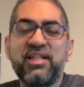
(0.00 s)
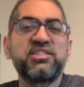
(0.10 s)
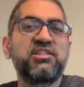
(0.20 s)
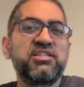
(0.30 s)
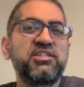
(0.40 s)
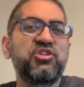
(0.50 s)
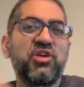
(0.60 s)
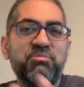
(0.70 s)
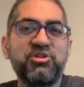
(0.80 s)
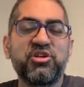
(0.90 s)
let's say you're
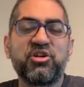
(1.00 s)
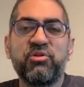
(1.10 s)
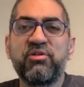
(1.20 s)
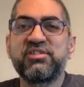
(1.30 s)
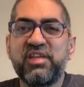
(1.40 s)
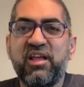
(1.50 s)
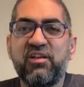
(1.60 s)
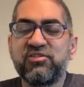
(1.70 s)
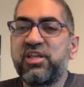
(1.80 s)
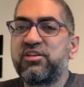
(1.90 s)
trying to build your career in
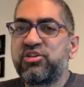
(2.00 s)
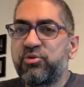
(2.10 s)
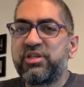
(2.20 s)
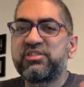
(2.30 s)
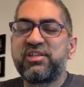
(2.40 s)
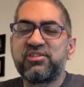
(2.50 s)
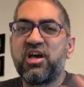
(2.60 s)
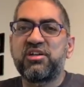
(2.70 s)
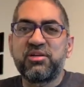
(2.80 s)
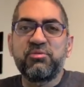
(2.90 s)
sales, then doing sales
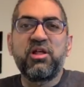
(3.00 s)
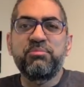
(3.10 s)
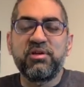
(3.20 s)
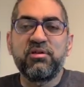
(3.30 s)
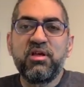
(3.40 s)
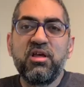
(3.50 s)
content will help you.